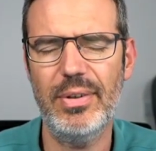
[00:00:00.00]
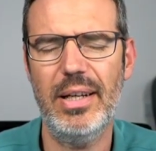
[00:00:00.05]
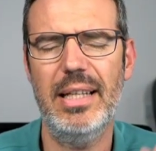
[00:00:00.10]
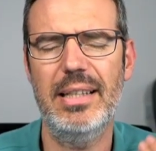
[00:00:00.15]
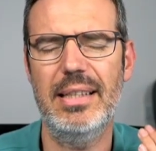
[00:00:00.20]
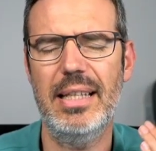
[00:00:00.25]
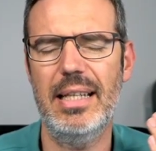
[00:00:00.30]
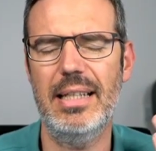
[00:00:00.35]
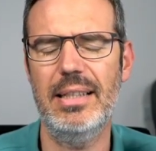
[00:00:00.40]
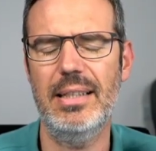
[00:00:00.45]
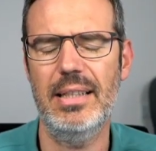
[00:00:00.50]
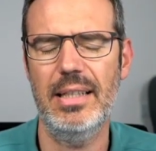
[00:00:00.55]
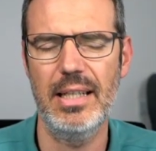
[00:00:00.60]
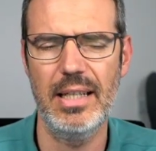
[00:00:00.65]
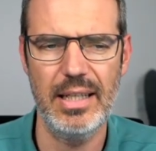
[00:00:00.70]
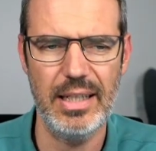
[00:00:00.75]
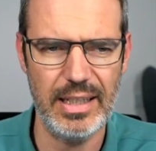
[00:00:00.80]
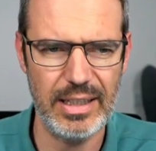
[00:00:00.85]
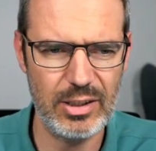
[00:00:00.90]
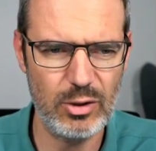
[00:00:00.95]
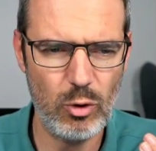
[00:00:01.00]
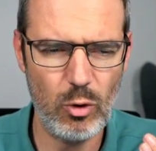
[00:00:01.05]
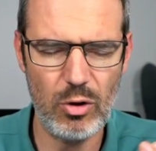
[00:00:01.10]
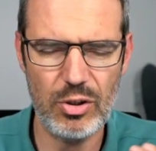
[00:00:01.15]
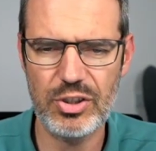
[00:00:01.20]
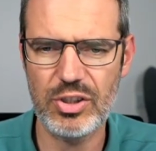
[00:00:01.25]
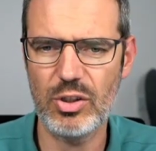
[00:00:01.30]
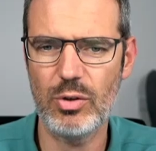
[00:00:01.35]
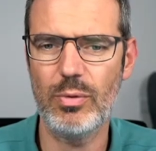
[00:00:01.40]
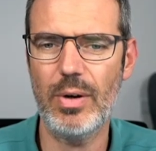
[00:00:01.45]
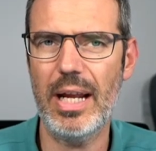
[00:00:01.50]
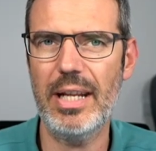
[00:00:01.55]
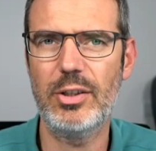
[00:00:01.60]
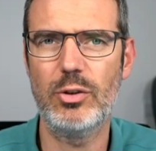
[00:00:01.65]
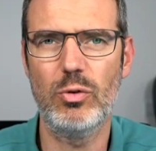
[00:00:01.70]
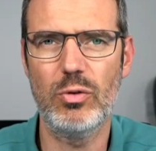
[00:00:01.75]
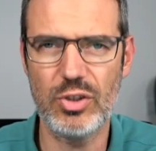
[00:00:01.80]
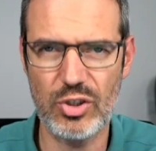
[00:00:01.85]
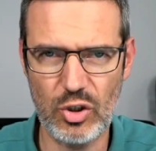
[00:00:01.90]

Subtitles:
and then it calls the right tools.